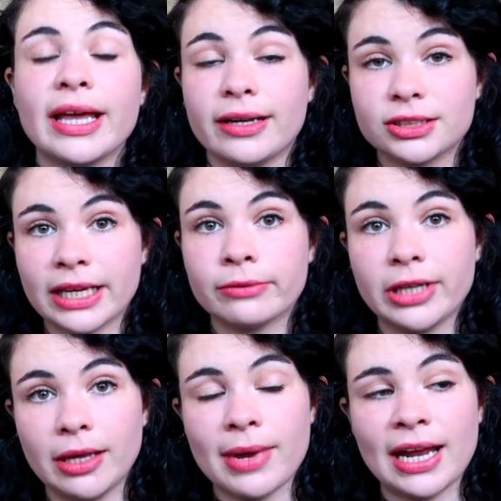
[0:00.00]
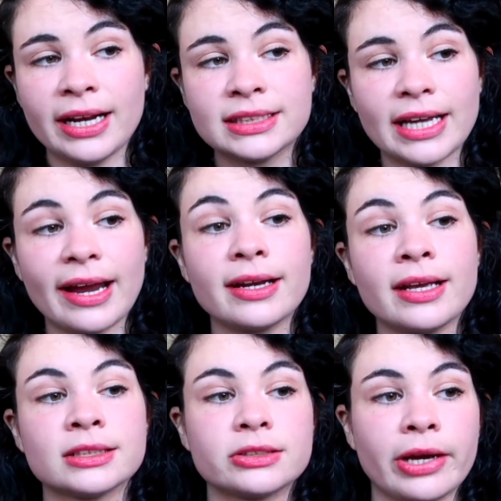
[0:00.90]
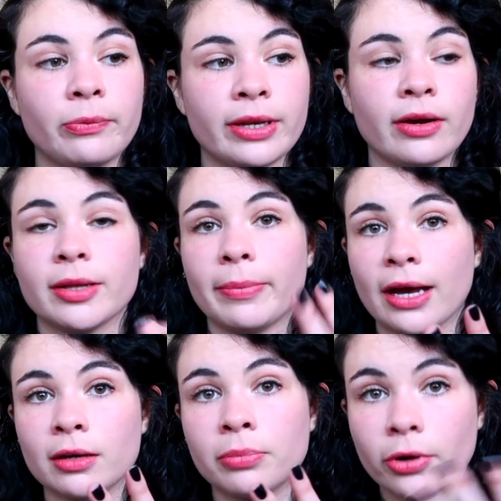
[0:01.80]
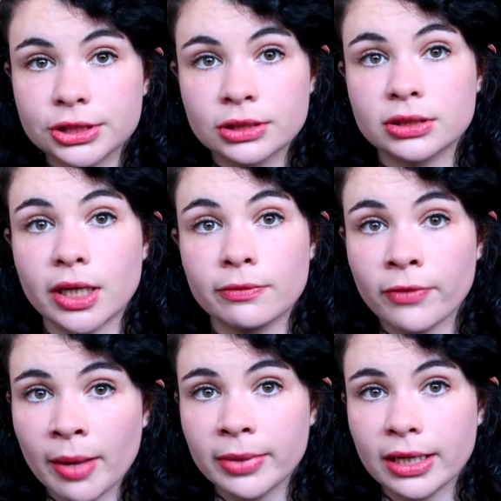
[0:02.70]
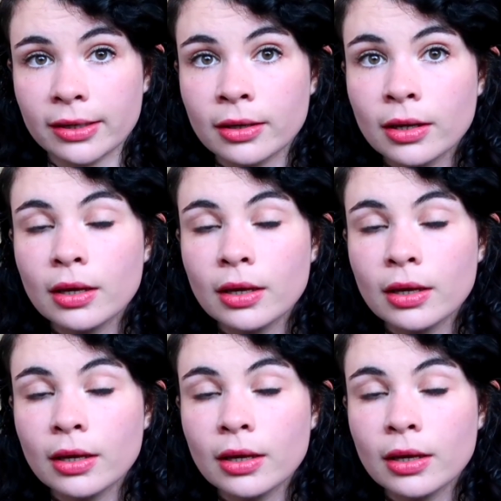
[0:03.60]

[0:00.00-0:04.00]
And I just had really bad anxiety. And so I went on the back porch and started vomiting.